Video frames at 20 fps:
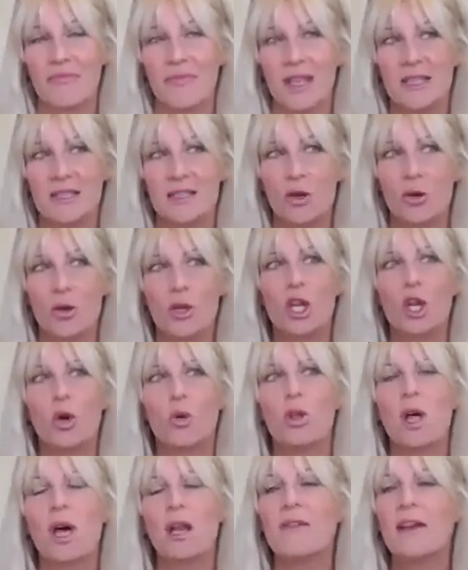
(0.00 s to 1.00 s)
So, a
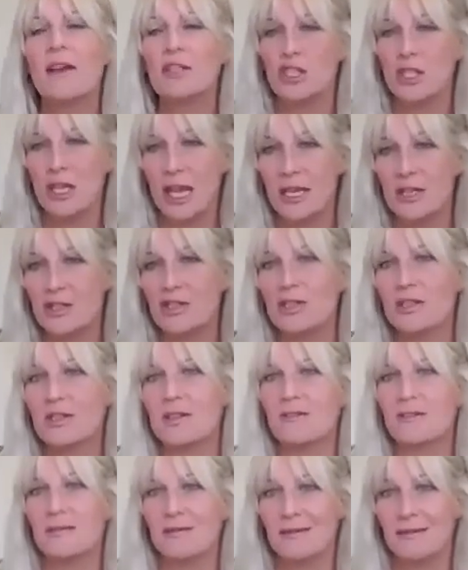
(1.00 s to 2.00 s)
lot of
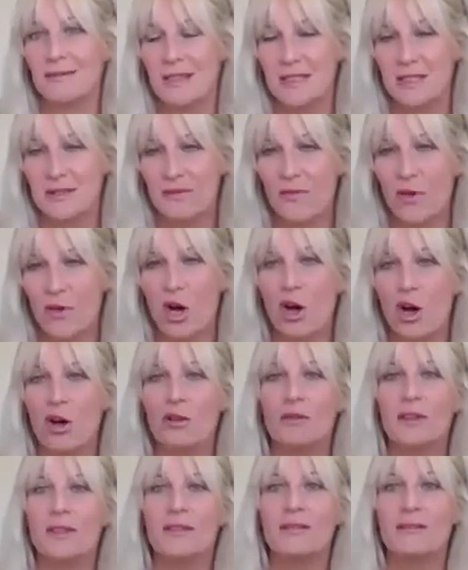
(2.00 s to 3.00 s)
education is
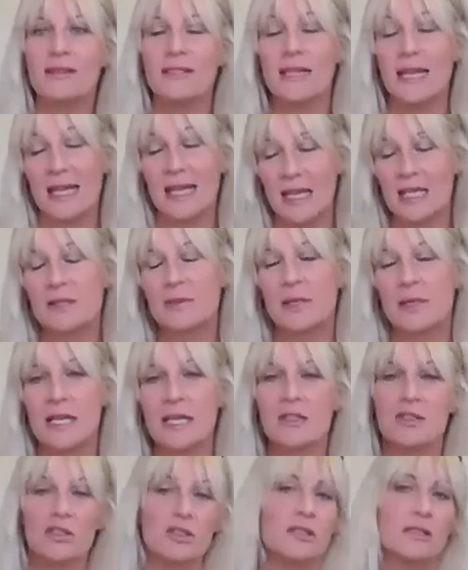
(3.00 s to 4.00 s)
involved, and setting
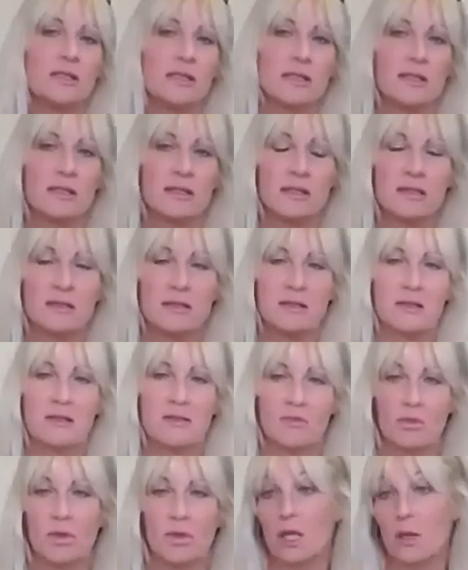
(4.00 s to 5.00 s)
expectations is
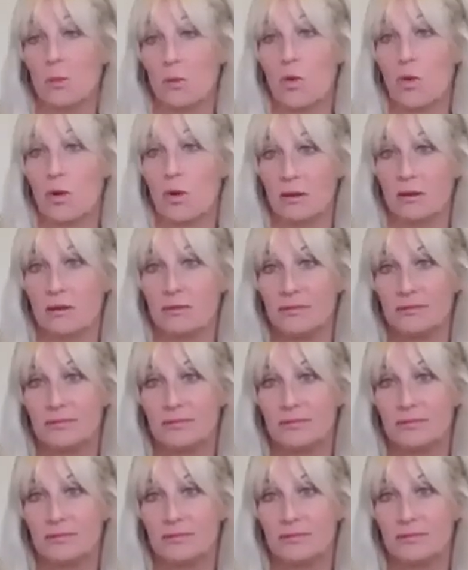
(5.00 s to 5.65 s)
really important.